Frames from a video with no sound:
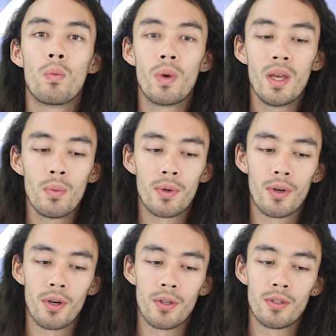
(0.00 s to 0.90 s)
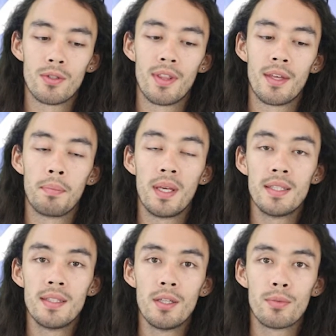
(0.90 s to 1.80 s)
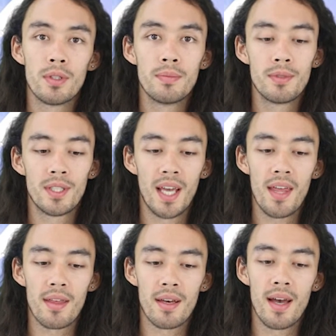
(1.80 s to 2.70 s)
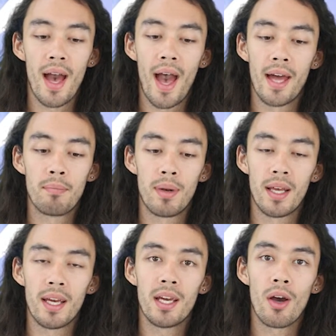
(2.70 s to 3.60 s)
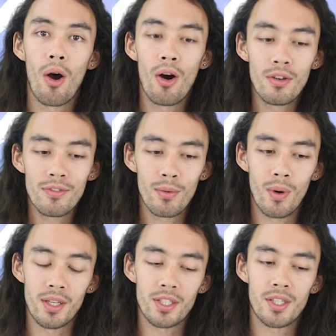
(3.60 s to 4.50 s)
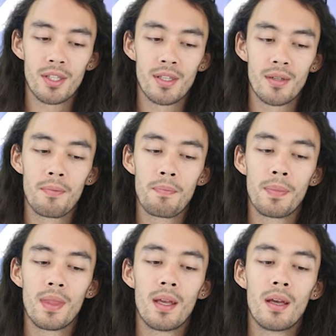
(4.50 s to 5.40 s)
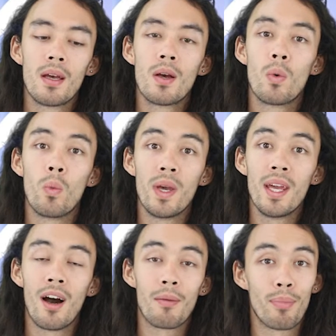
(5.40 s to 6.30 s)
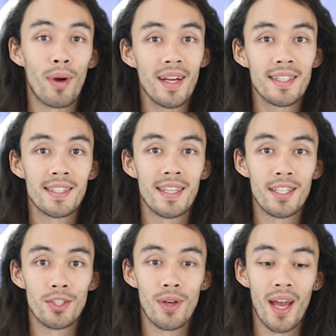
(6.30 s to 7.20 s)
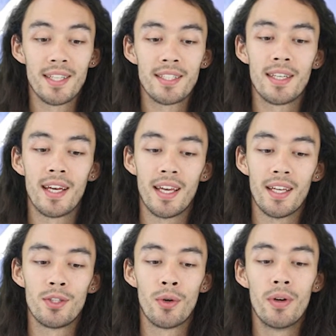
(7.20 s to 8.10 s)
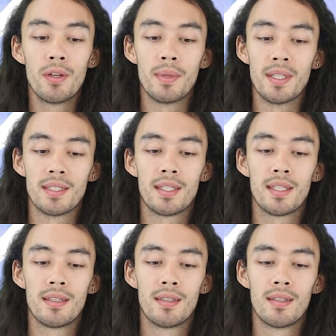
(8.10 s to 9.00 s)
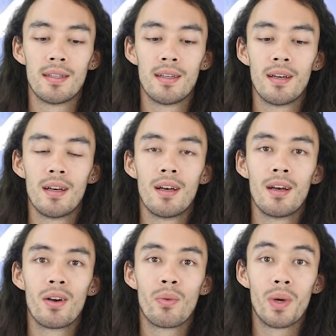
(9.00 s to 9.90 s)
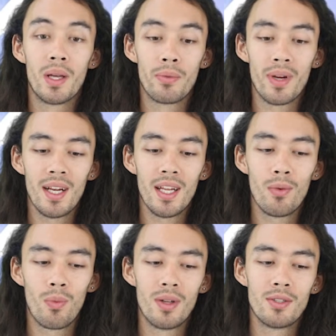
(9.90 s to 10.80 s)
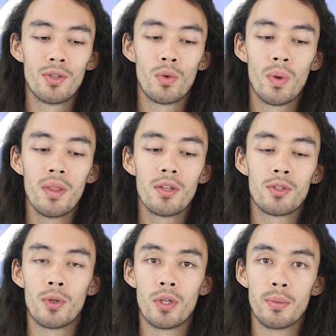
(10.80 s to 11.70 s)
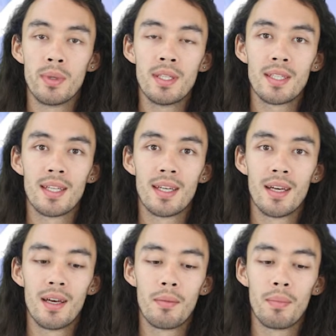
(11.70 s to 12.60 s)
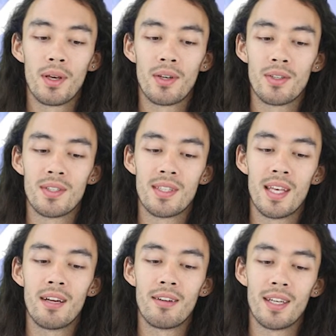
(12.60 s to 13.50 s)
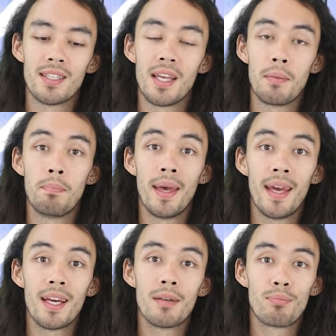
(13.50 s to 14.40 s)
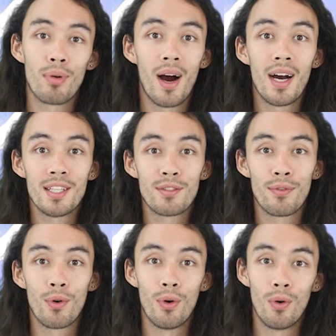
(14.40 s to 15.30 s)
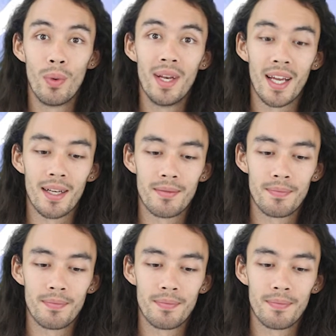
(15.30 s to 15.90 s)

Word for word: We will go to the PC room together and play Overwatch. We are practicing to enter a tournament. We really want to win the tournament because there is a big prize for winning.